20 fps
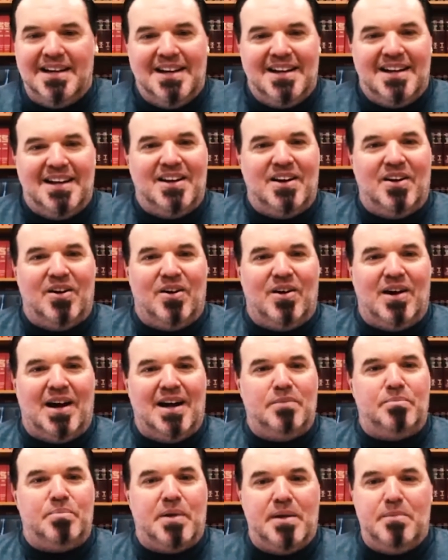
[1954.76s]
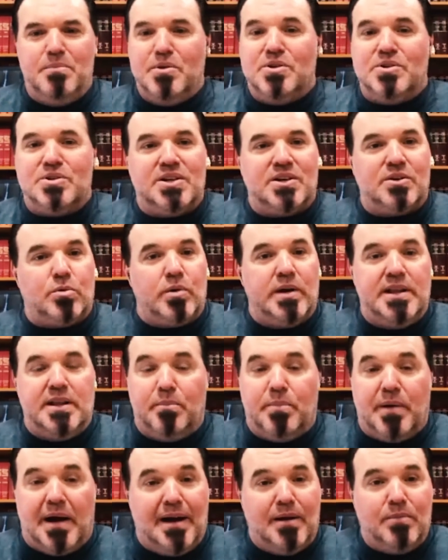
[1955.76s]
I'd play music, read the
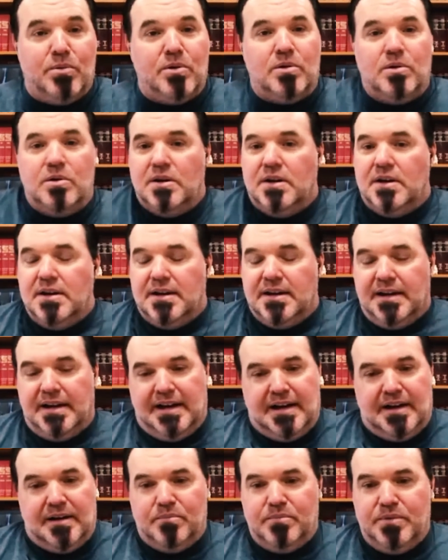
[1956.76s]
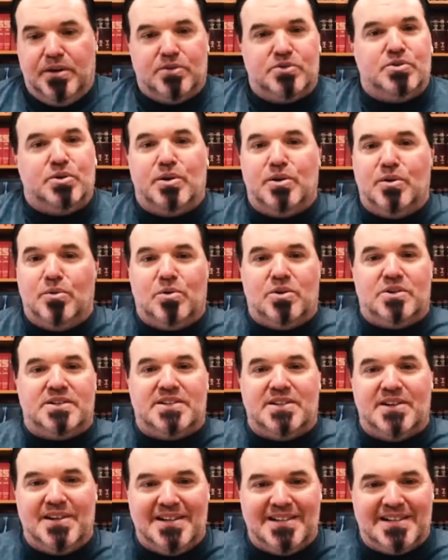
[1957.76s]
Bible. During the World
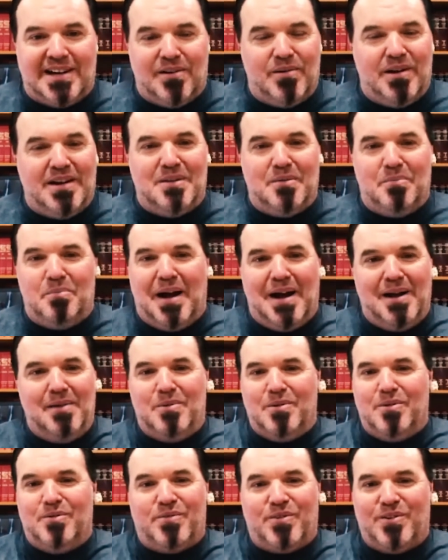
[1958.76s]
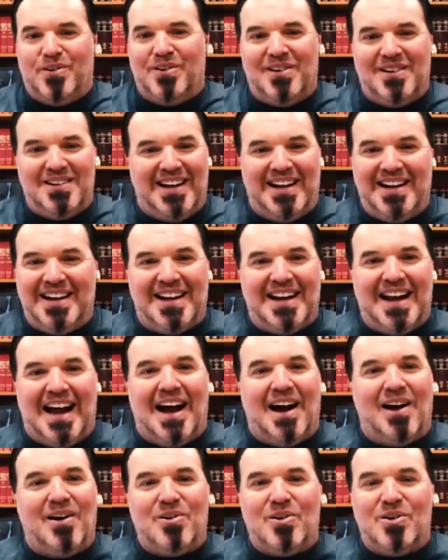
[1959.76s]
Series, I read the Bible for like an
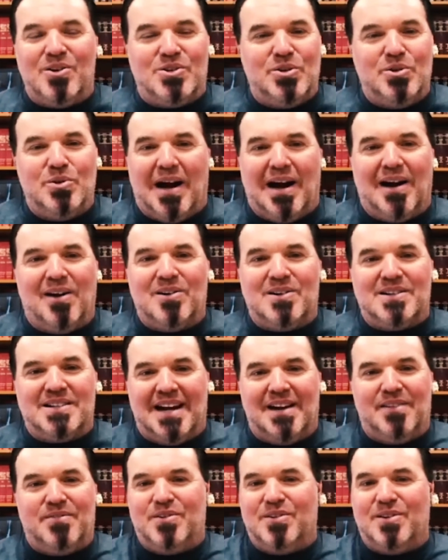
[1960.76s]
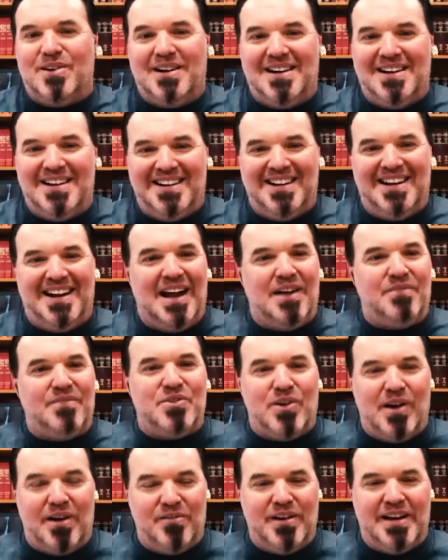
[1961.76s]
hour, 2 hours
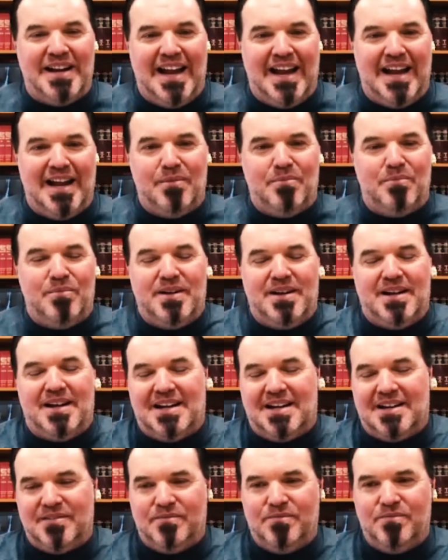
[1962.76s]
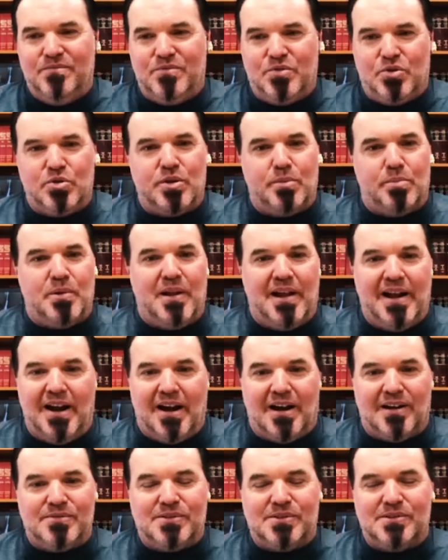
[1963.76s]
after every game through the
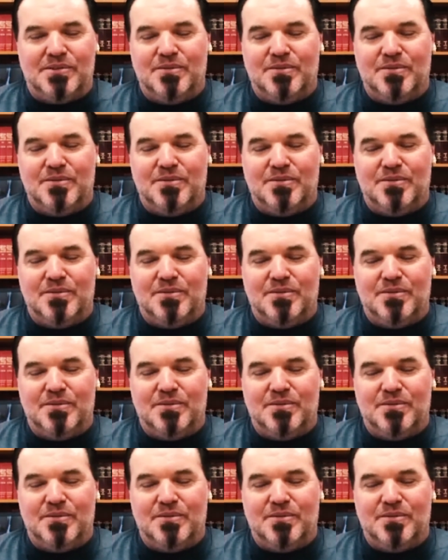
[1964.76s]
playoffs,